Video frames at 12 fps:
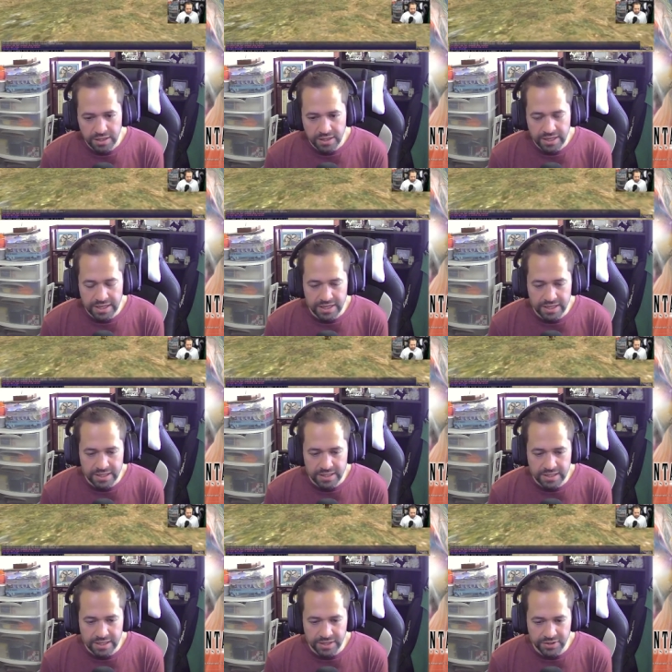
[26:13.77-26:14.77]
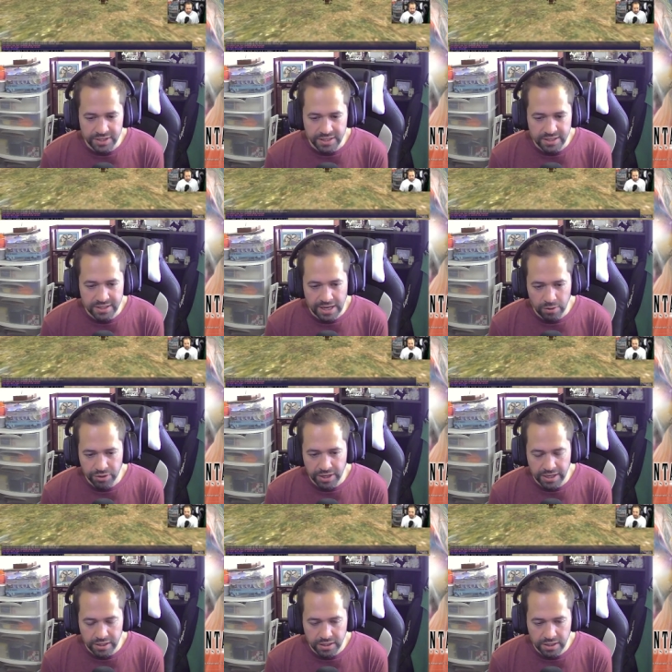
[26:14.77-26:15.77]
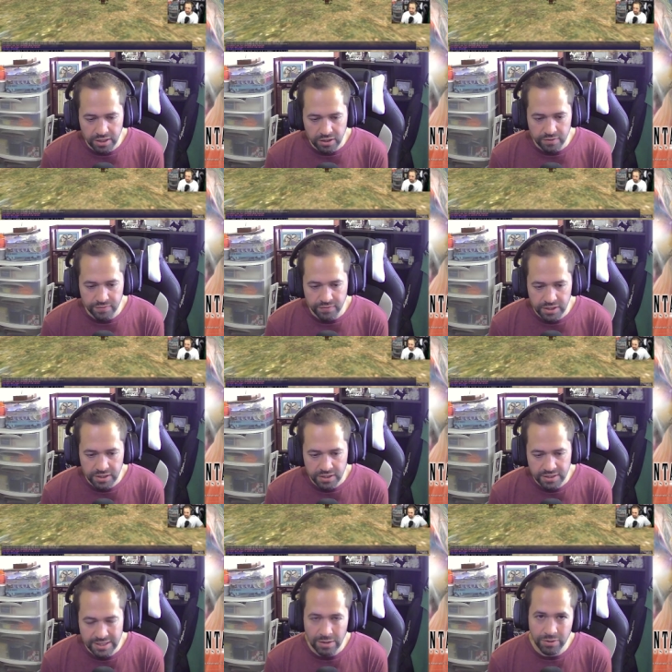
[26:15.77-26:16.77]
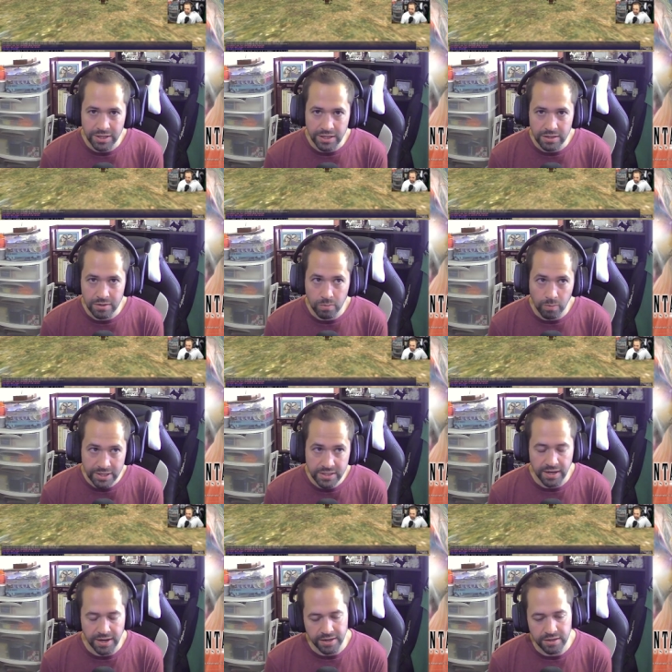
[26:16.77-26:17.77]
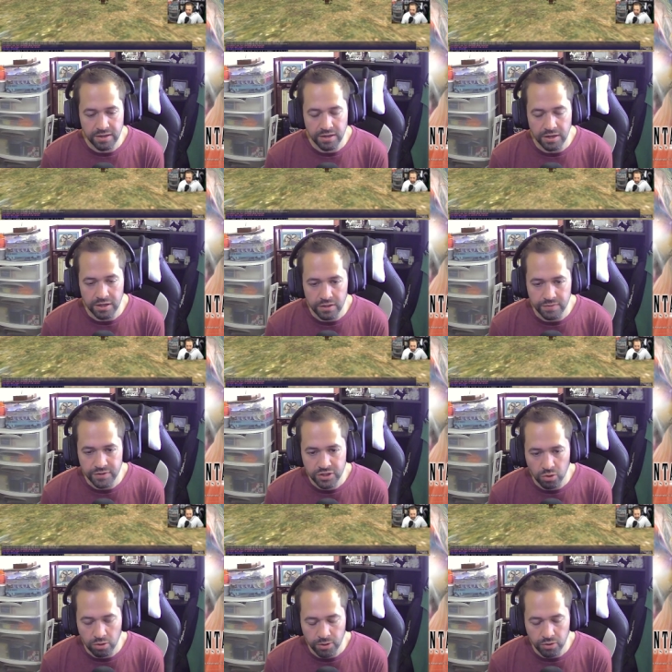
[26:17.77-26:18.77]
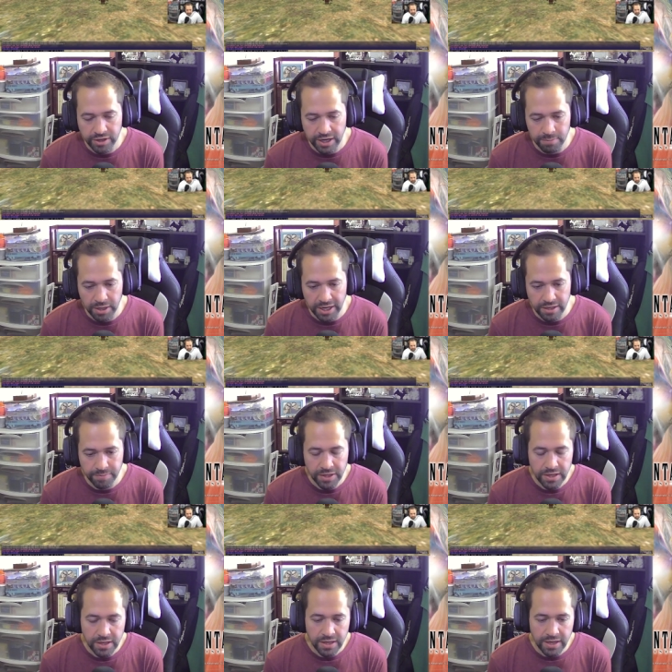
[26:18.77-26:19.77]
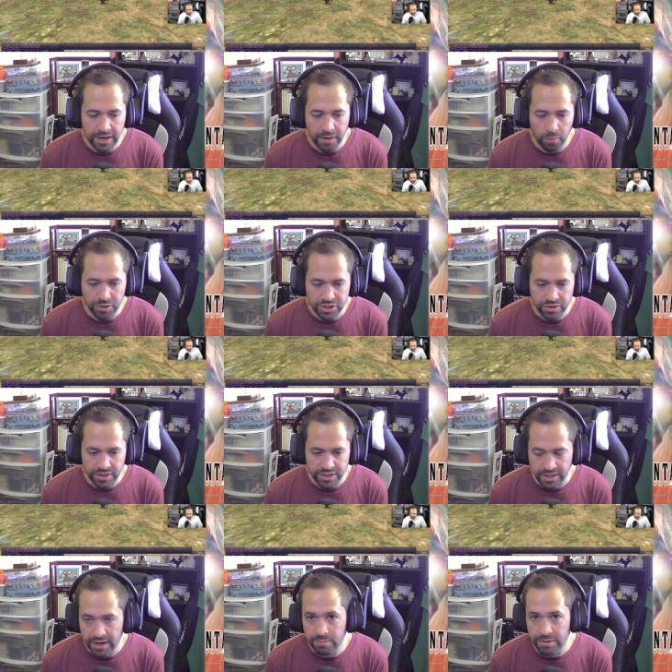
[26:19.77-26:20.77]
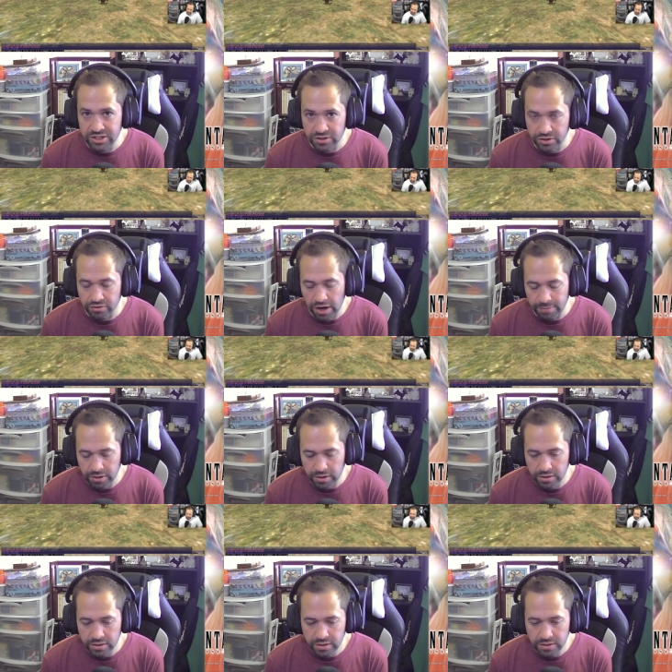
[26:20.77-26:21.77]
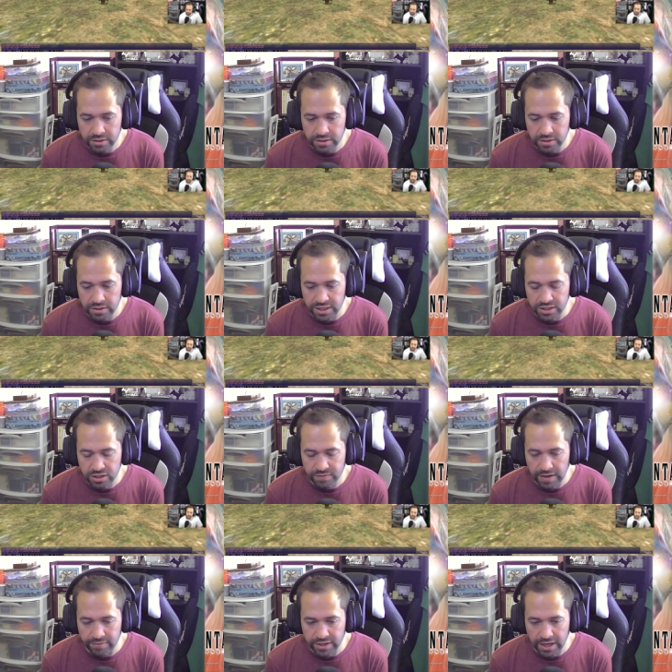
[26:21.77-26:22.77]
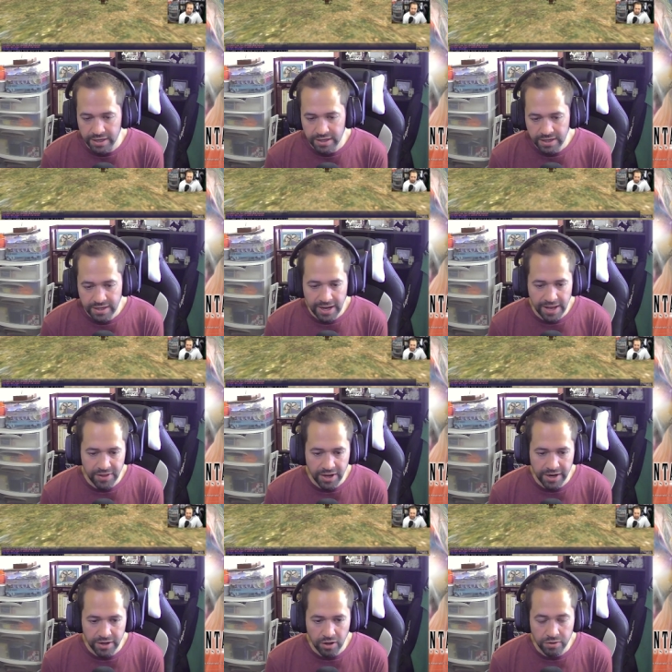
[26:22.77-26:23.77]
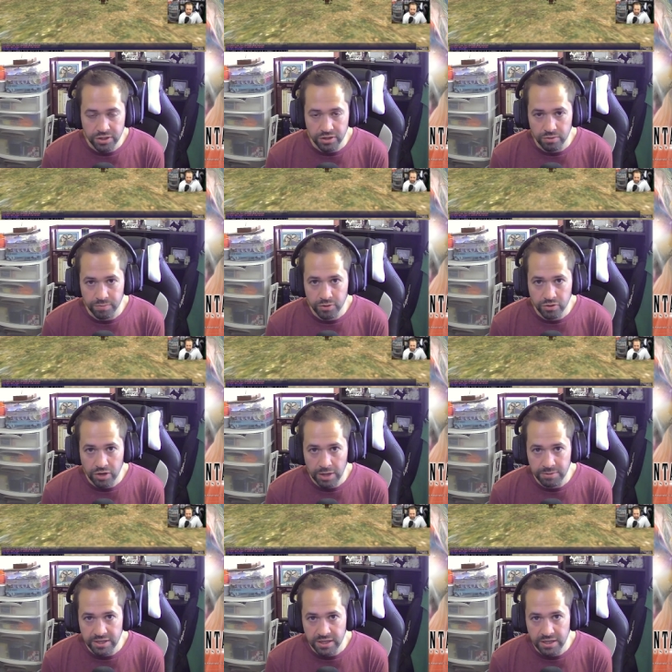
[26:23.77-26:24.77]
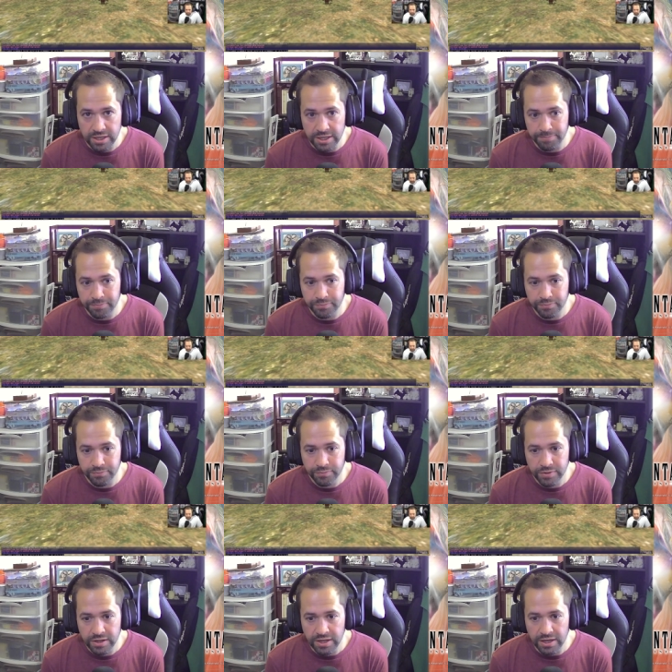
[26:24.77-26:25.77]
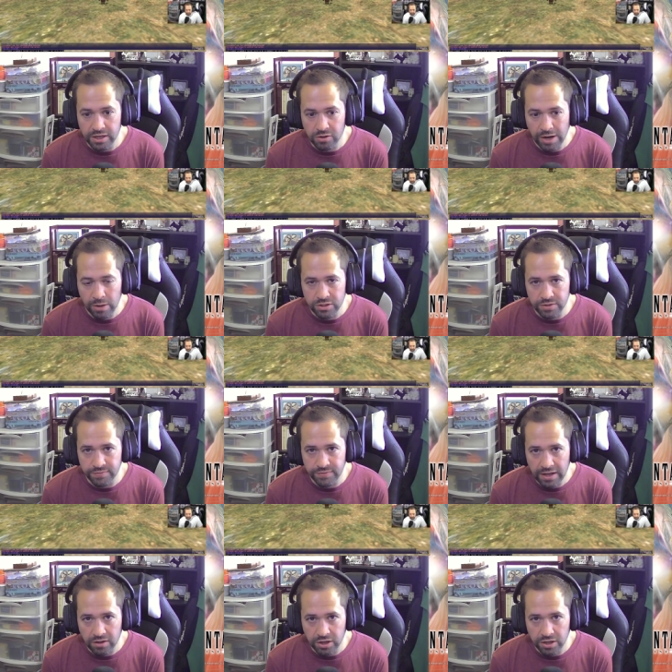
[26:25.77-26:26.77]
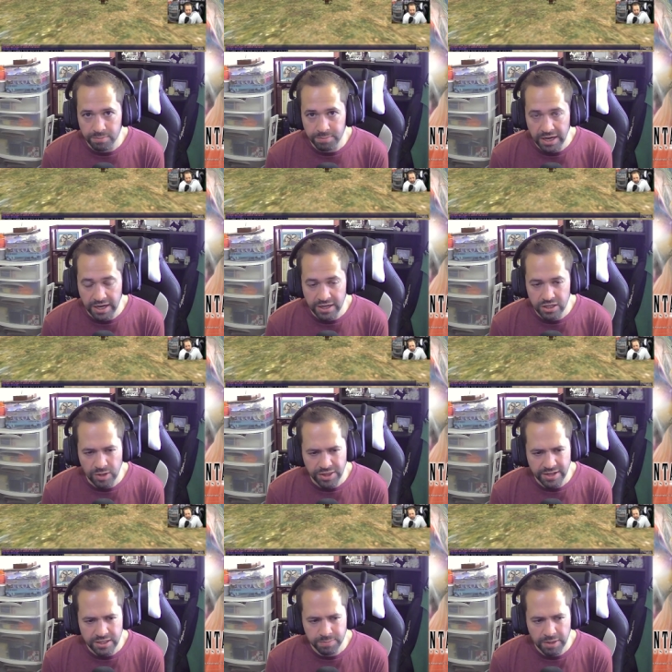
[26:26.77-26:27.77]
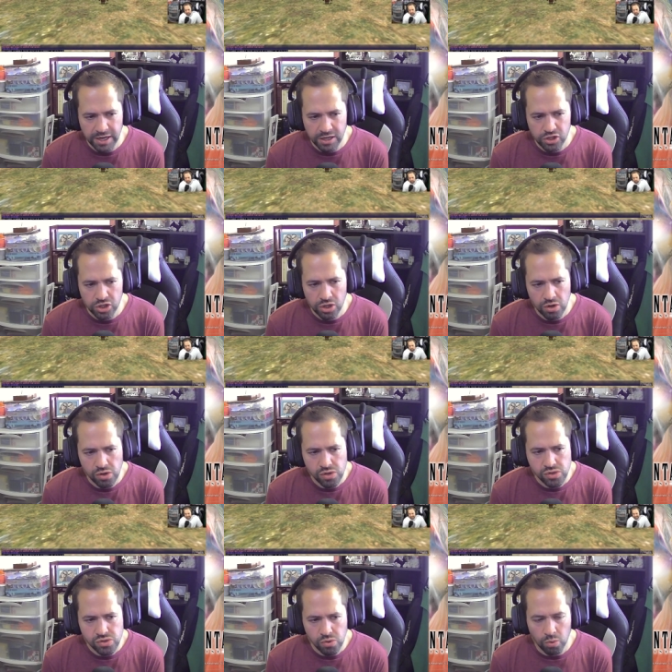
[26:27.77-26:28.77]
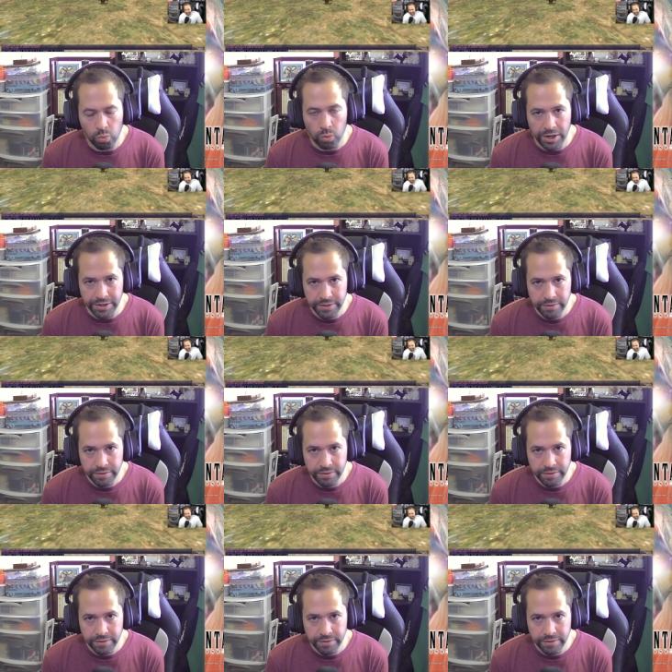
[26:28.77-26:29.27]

is on the southwest end of Sormo campaign, and once you're inside, make sure you grab the survival guide, and then also grab the Grounds of Valor page. I think it's page 1.